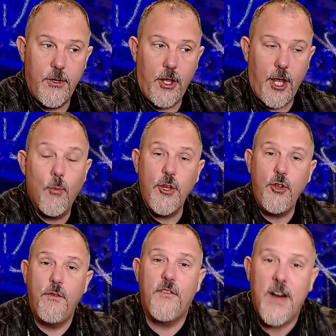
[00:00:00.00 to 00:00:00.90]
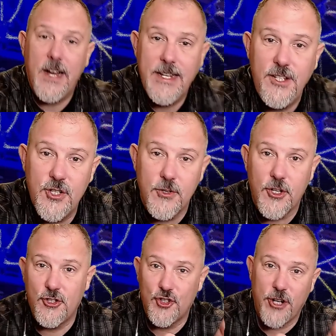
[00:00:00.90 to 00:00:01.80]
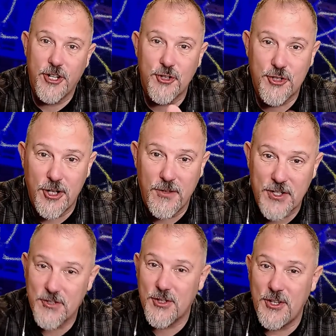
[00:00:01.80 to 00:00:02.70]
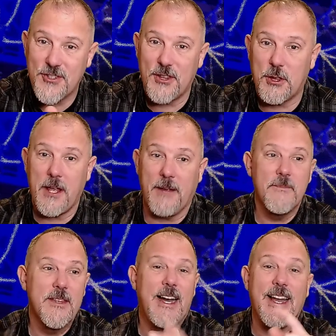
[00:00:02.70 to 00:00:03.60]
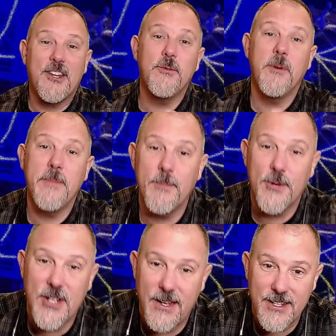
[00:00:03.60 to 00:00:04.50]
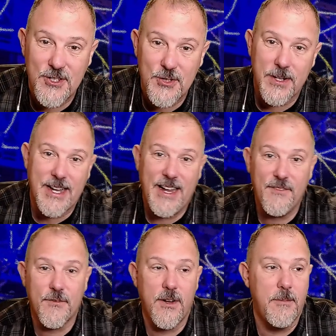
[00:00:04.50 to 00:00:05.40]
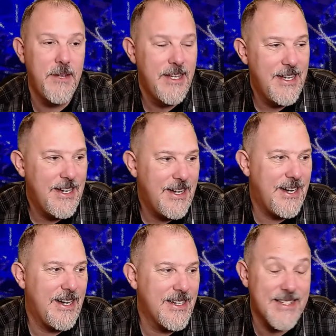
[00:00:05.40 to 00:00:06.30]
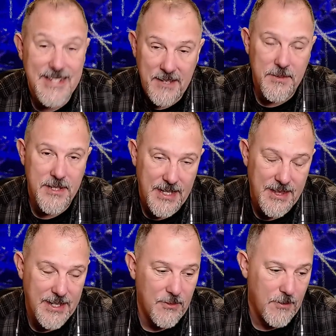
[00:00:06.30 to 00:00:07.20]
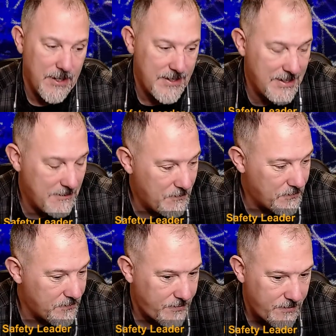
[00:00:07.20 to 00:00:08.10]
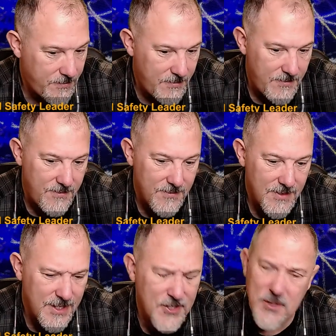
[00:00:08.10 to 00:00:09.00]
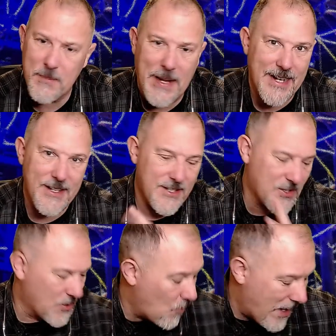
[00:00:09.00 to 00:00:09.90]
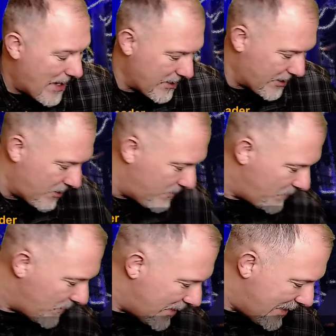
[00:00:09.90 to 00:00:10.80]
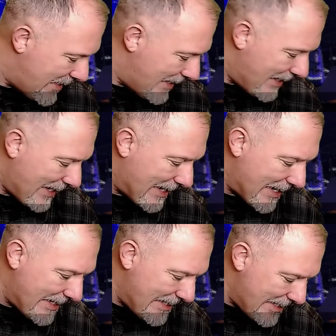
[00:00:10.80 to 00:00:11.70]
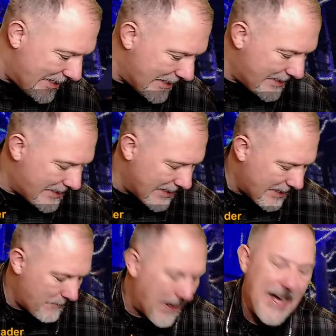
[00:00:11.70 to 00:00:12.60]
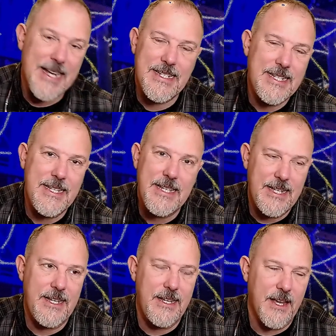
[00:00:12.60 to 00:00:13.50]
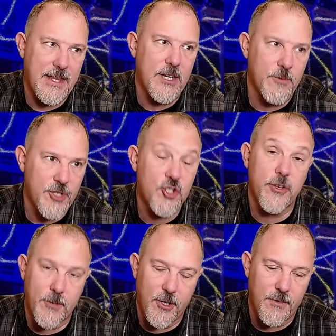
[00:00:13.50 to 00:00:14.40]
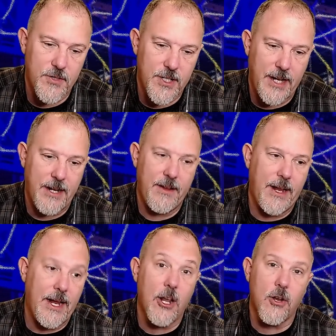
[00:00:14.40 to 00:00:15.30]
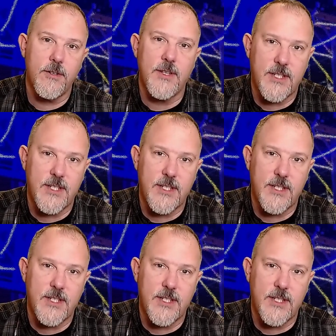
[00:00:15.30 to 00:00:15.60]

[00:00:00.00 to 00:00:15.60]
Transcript: And when you find your treasure troves, here's, here's the thing. I can remember talking to a guy from uh, Siemens, I think it was. This was back, this is a while ago. And I needed um, I T E, I think it was trip curves. And I, and I learned that